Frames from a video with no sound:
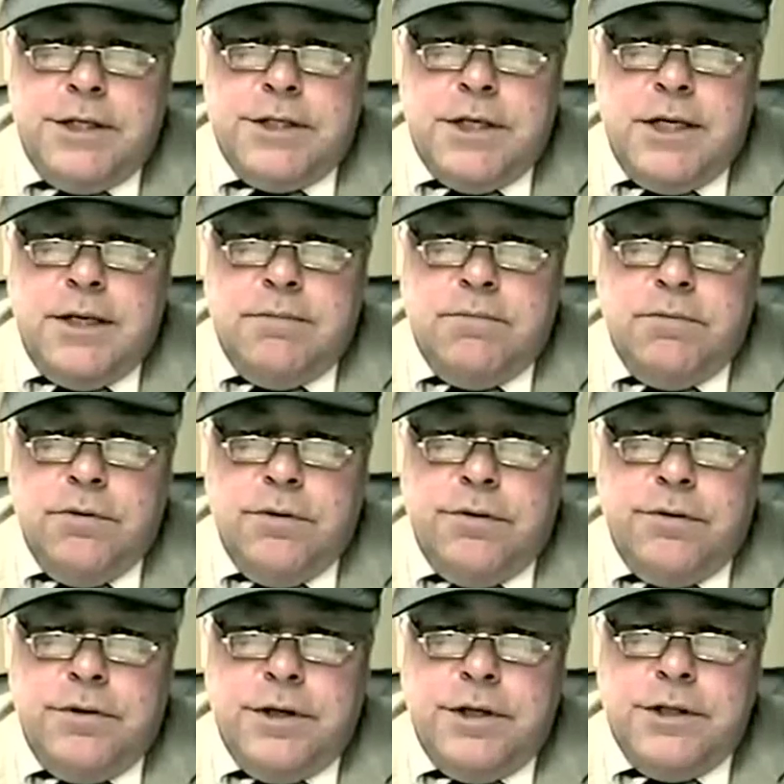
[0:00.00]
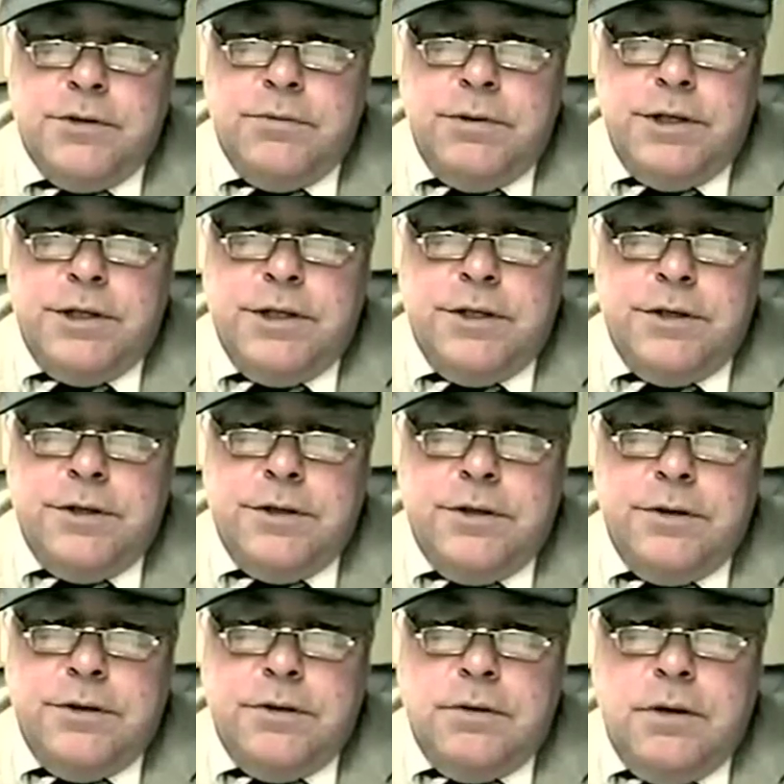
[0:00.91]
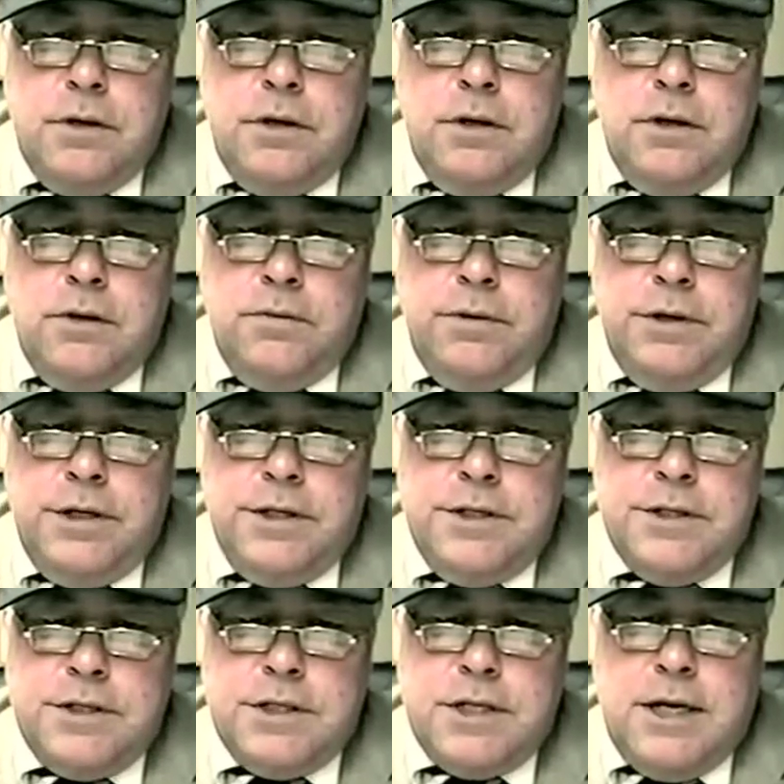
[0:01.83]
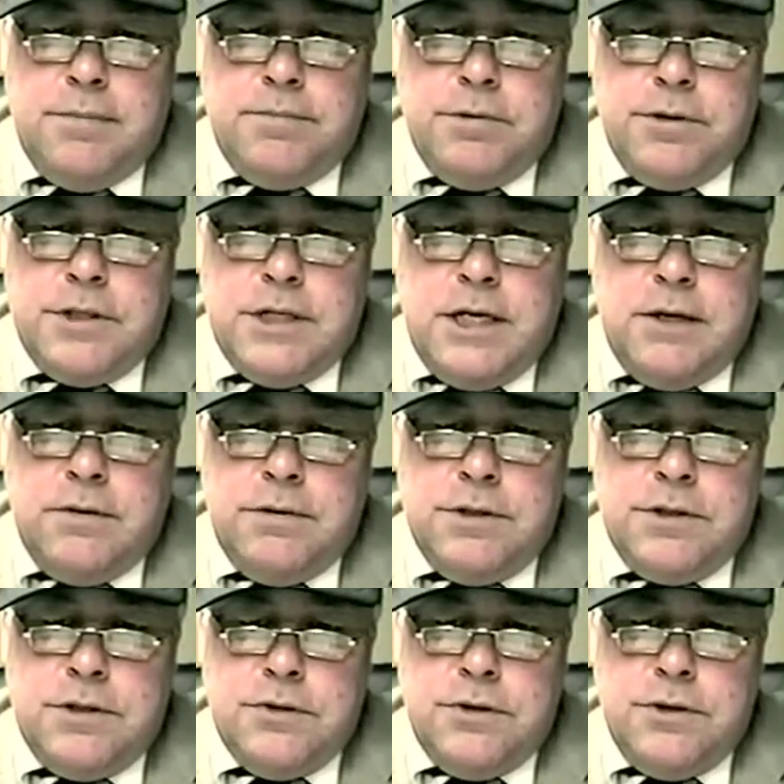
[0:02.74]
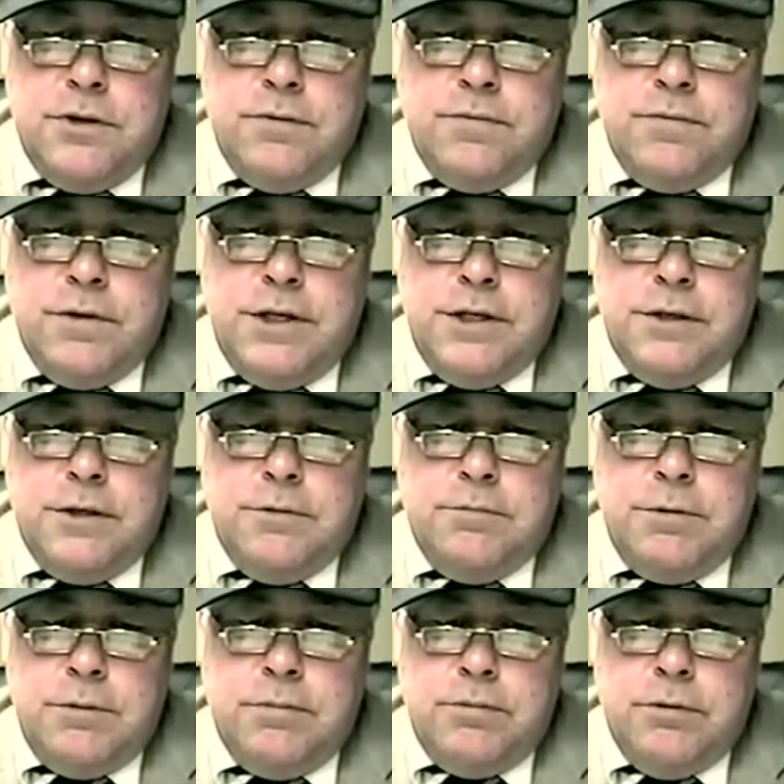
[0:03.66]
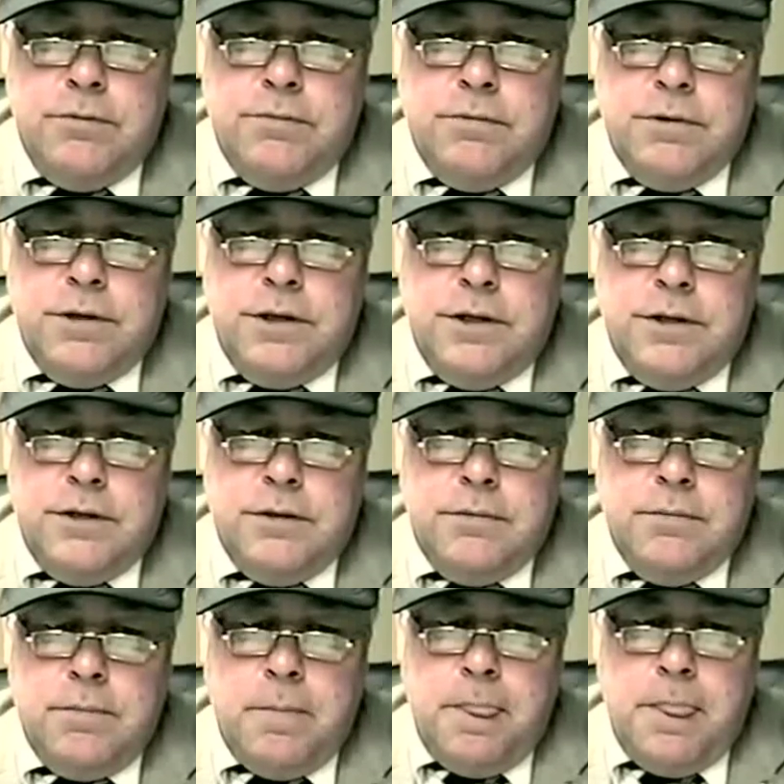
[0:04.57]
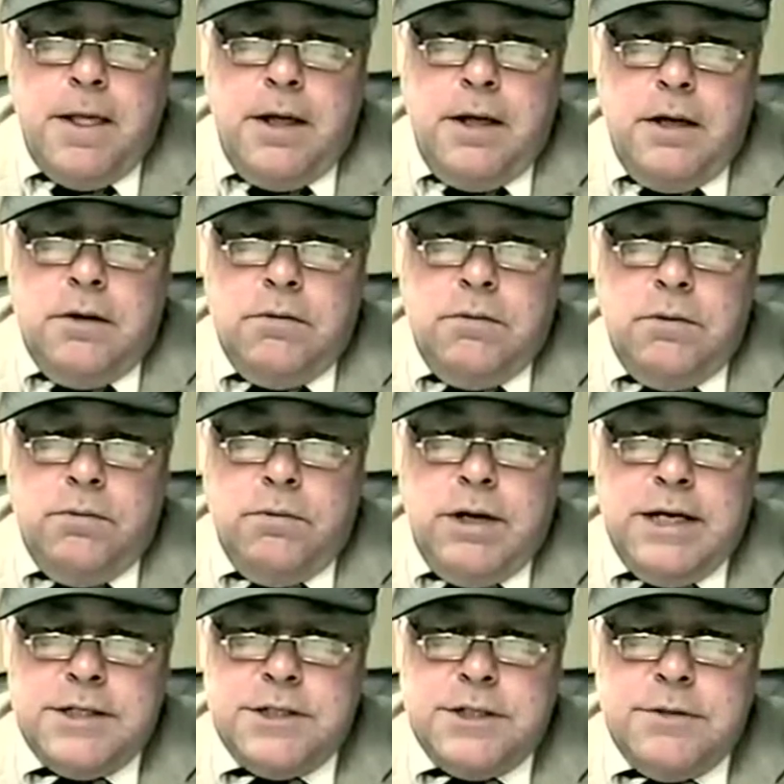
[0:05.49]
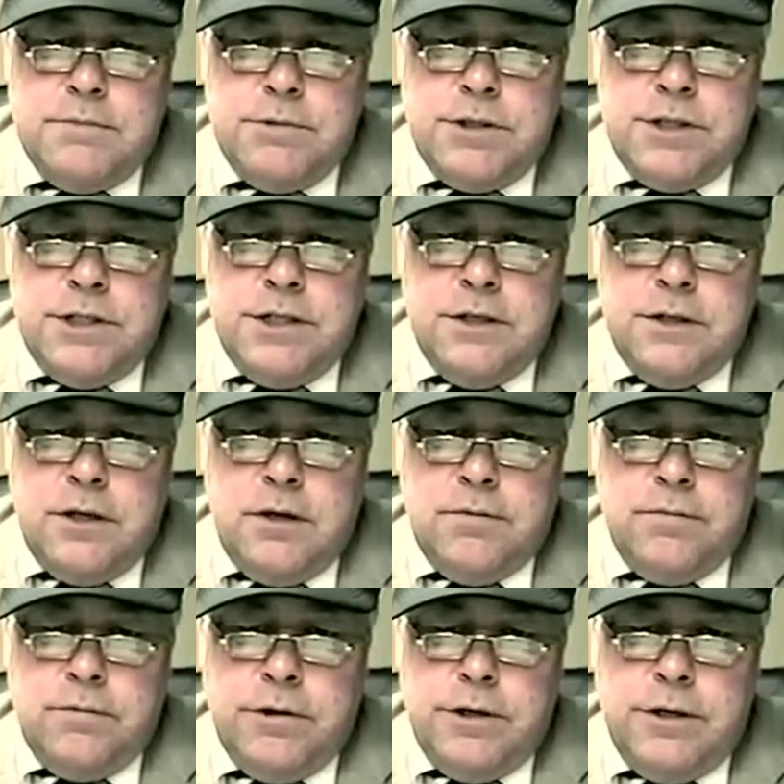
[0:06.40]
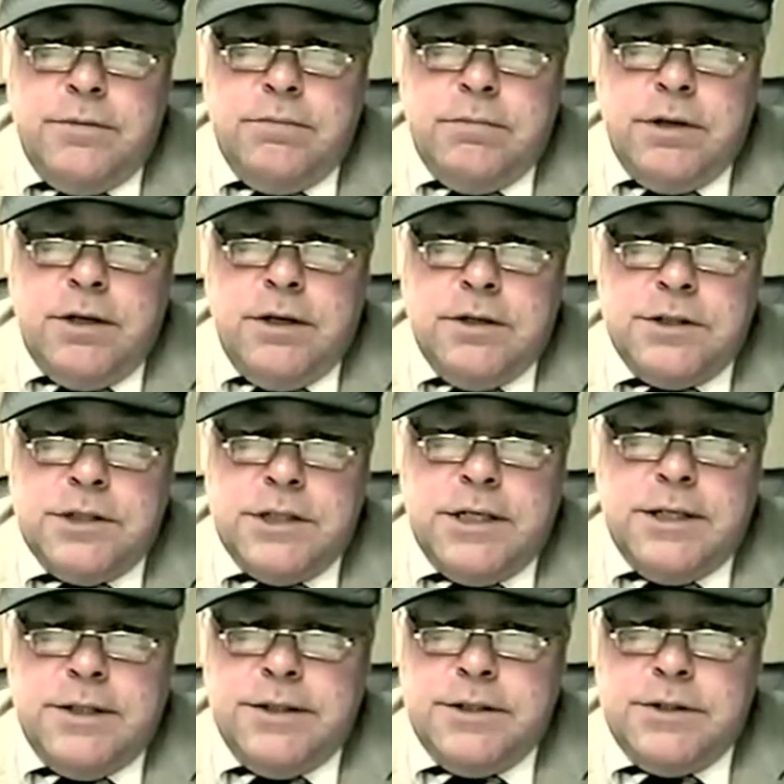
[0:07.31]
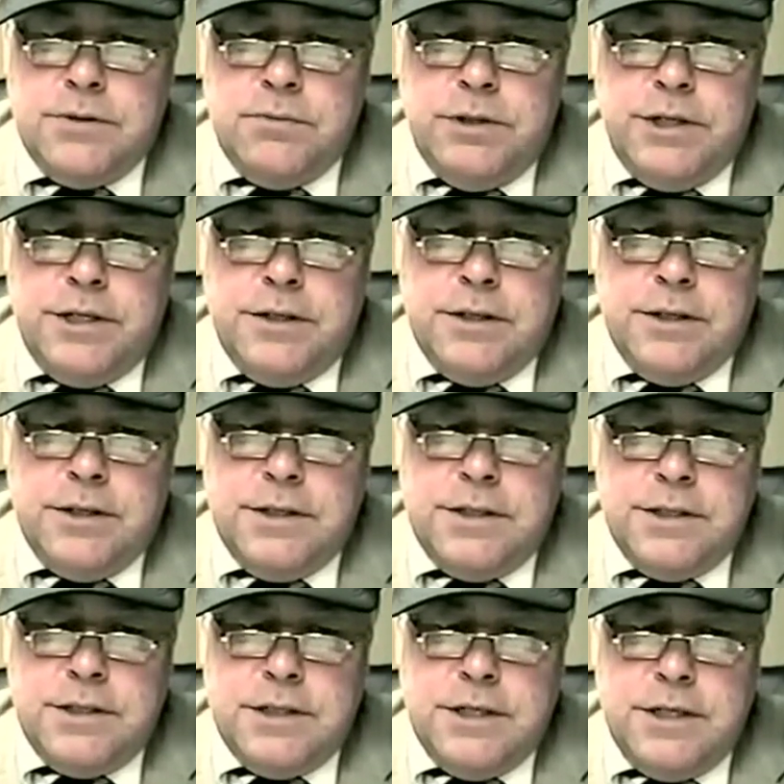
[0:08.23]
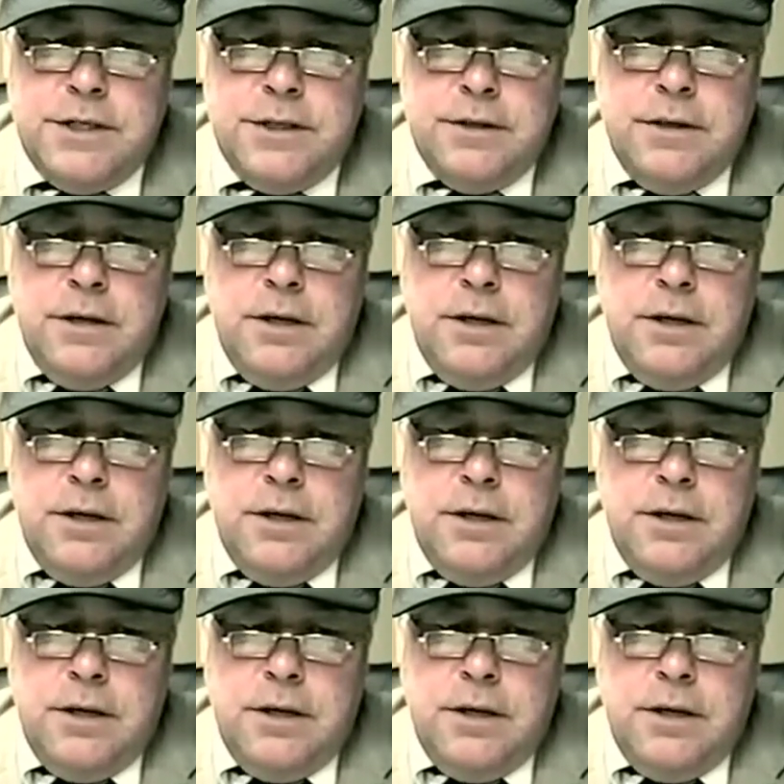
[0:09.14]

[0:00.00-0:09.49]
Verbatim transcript: time for the things we didn't do. We didn't stop the tyrants so your fate could be prevented. We watched them steal our freedom, but our silence we consented.